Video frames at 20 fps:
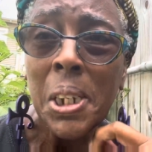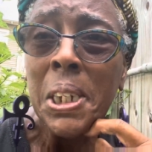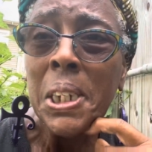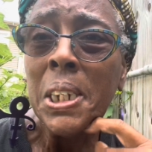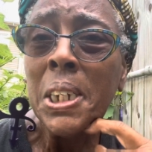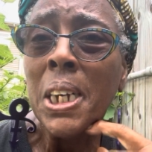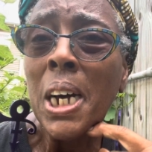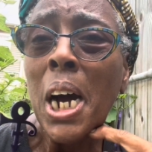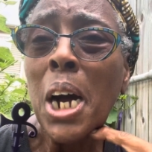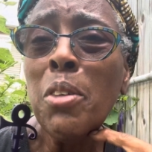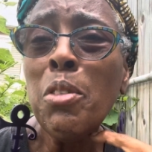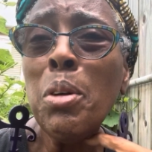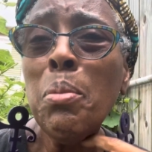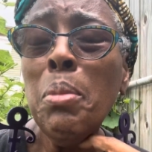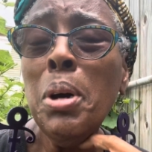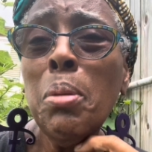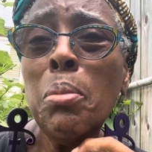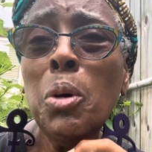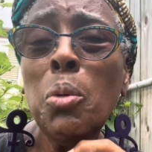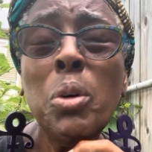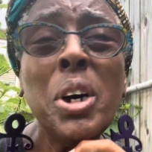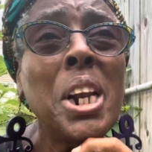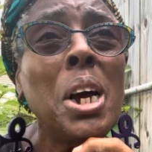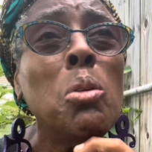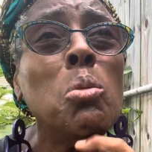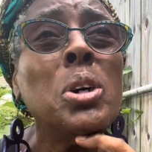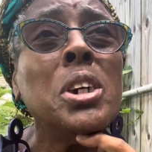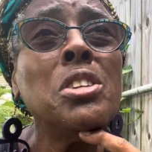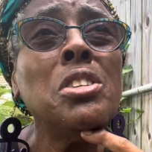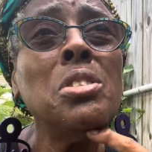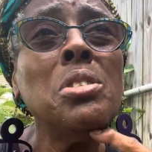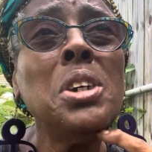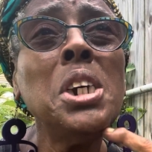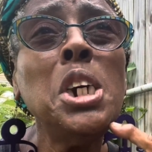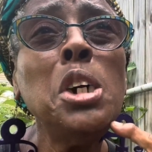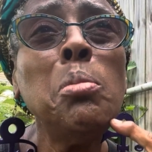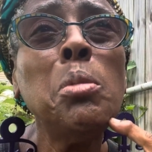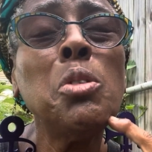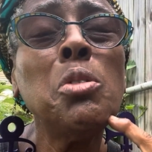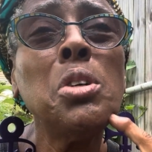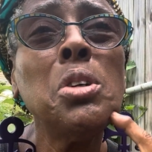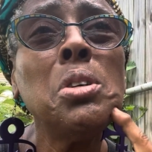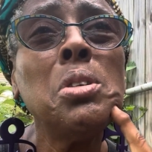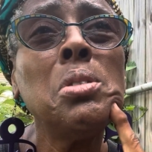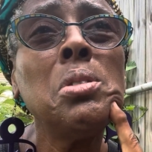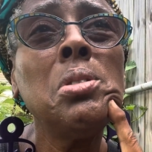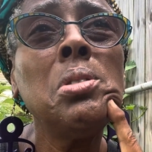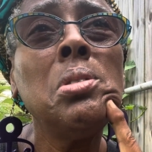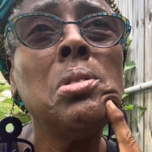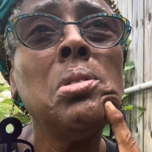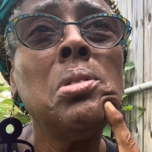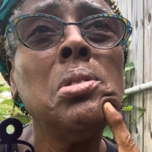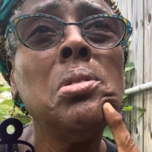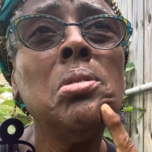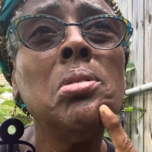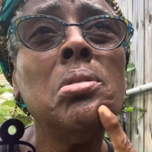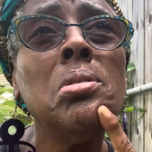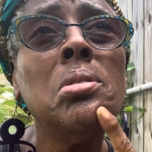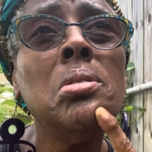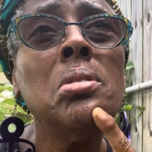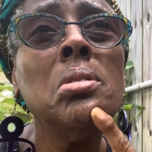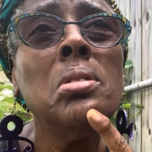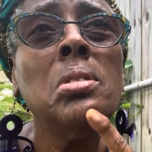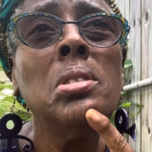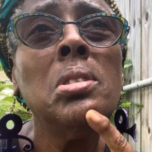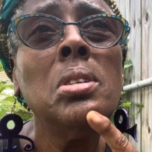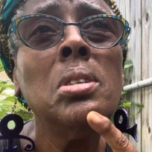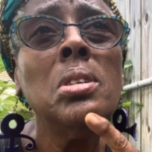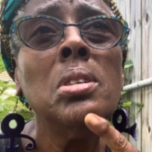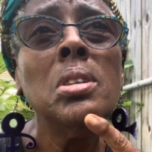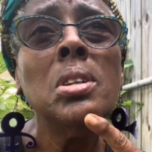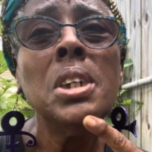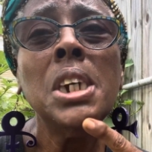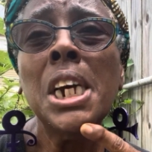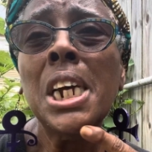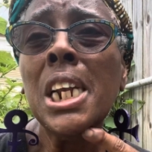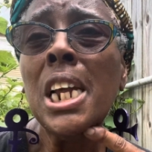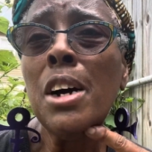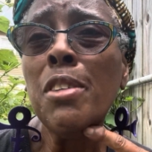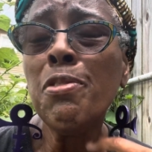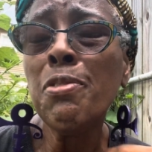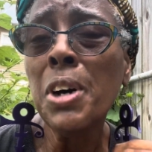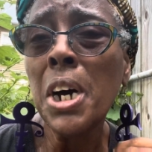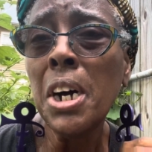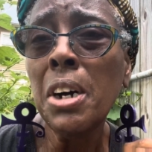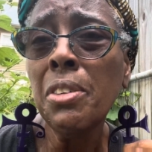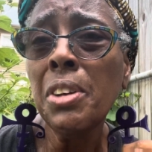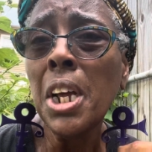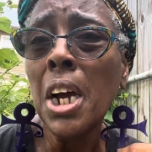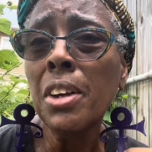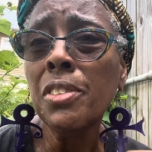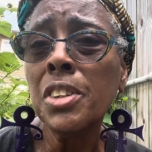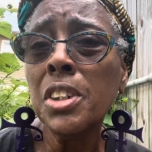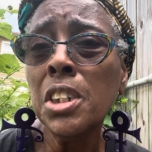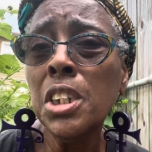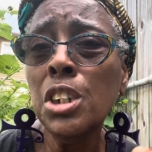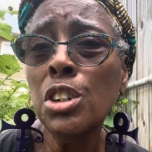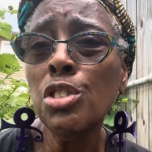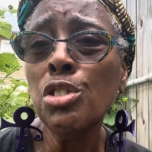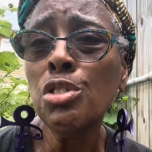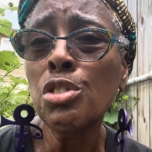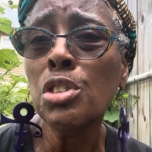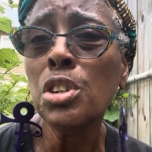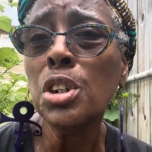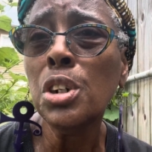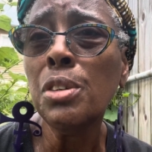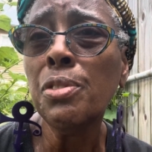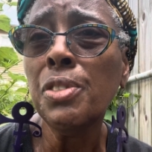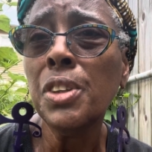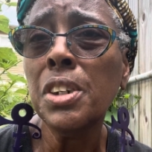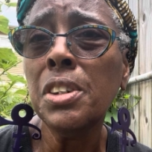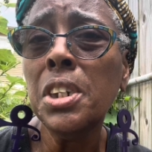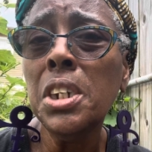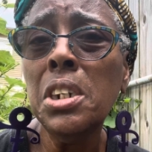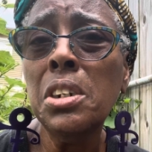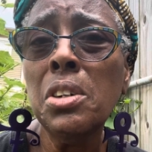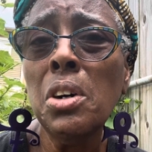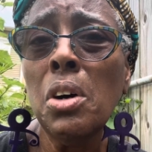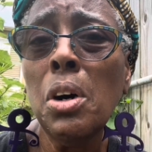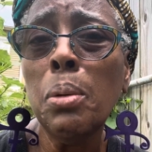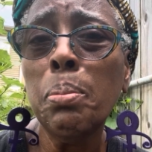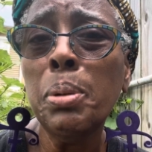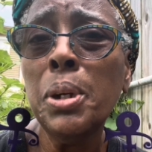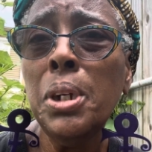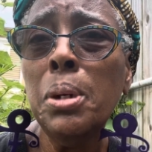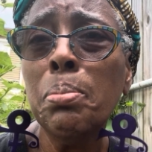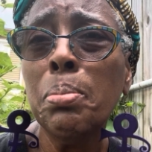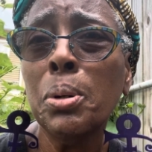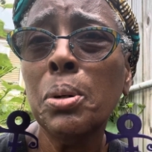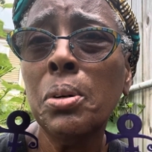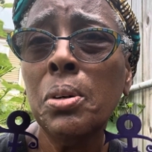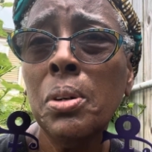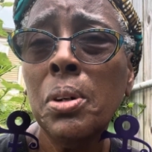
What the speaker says: I remember when I went to Cameroon and I found out the history of the Tikar people.